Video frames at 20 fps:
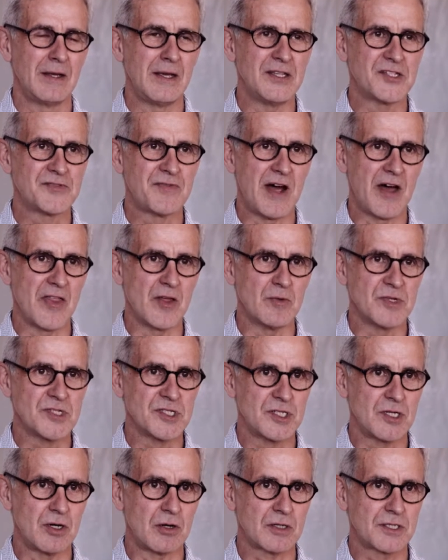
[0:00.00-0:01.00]
father was a
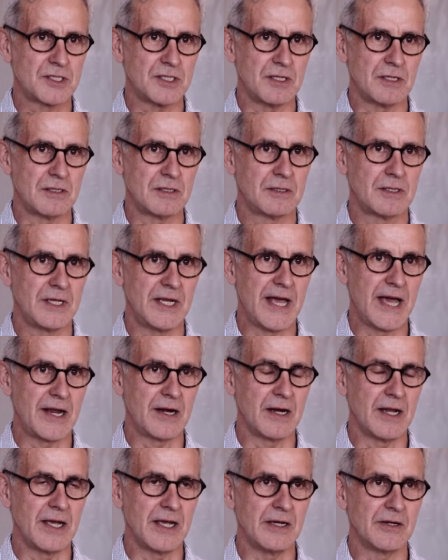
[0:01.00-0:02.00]
doctor in
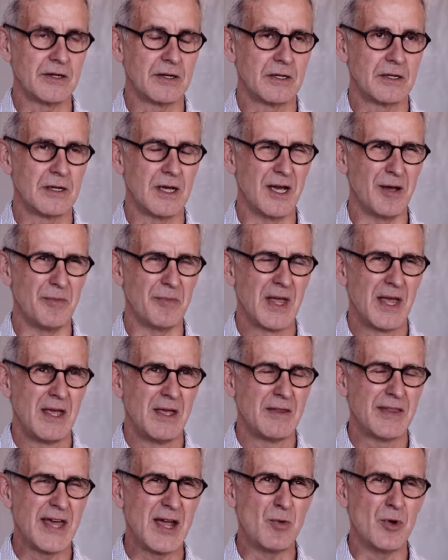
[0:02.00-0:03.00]
Adelaide.
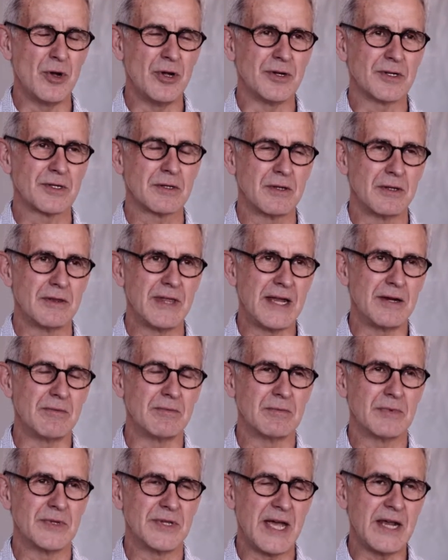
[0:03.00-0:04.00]

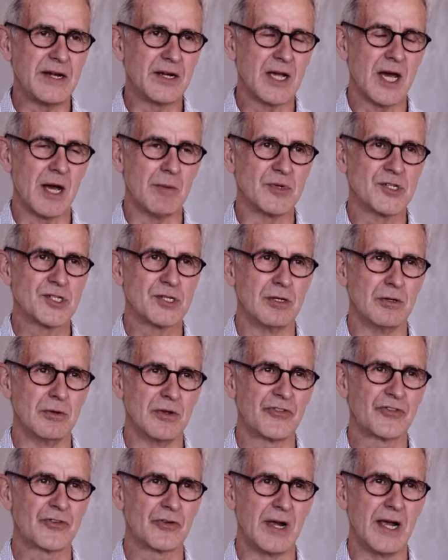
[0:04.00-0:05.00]
They'd come to
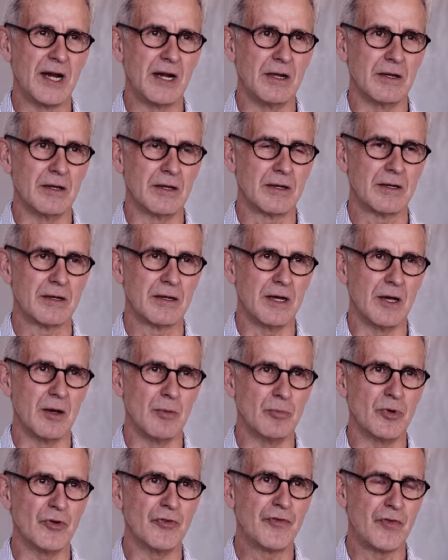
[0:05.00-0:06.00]
Australia
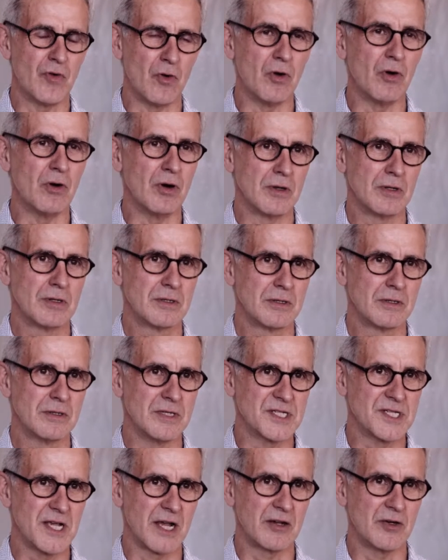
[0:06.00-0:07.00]
before
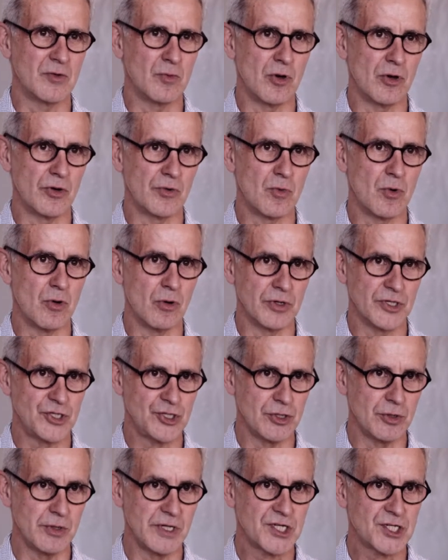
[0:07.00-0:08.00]
the Second World War,
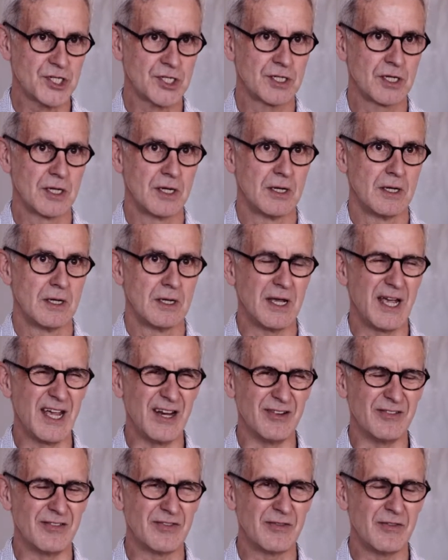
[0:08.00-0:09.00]
Jewish,
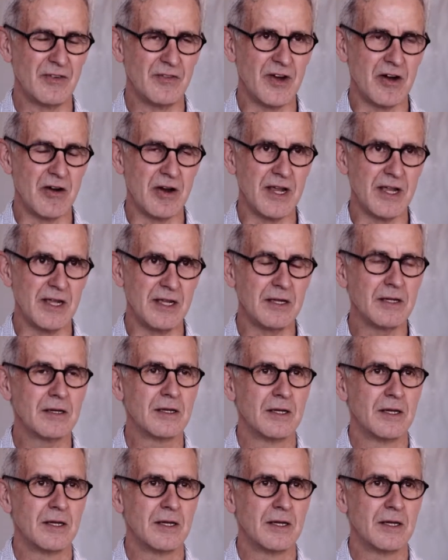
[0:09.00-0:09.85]
and very